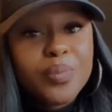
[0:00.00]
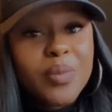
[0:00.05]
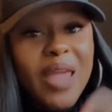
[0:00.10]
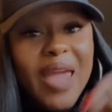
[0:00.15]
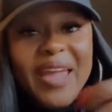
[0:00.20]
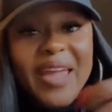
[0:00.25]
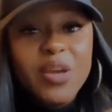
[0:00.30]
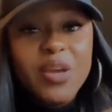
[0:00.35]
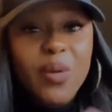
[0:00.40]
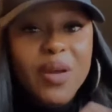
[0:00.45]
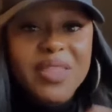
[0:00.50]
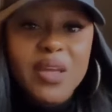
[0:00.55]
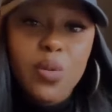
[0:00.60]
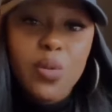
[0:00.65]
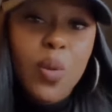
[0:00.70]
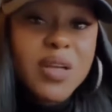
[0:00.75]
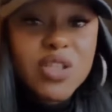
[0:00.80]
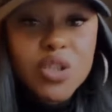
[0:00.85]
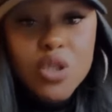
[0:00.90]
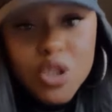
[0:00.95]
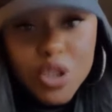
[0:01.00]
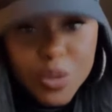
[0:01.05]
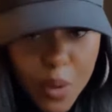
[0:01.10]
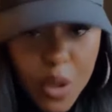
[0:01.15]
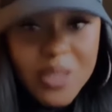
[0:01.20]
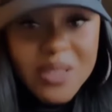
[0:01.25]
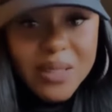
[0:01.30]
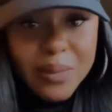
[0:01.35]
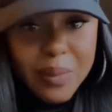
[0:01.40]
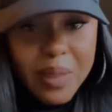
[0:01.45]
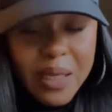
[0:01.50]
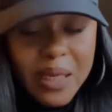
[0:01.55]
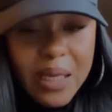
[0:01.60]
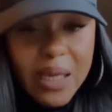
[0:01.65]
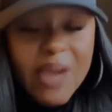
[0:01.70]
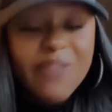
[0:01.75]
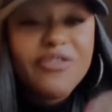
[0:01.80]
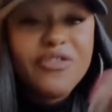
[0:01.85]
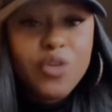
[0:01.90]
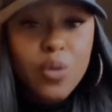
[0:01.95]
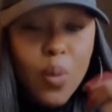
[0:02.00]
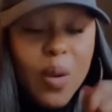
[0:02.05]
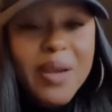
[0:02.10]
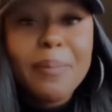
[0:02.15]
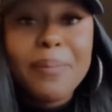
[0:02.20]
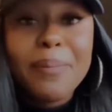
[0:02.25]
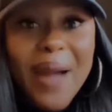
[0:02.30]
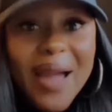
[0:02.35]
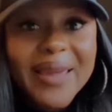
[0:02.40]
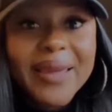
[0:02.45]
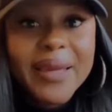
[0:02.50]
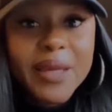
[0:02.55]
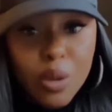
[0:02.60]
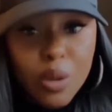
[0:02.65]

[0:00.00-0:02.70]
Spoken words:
anyone that wants to sponsor me, if you want to buy Inno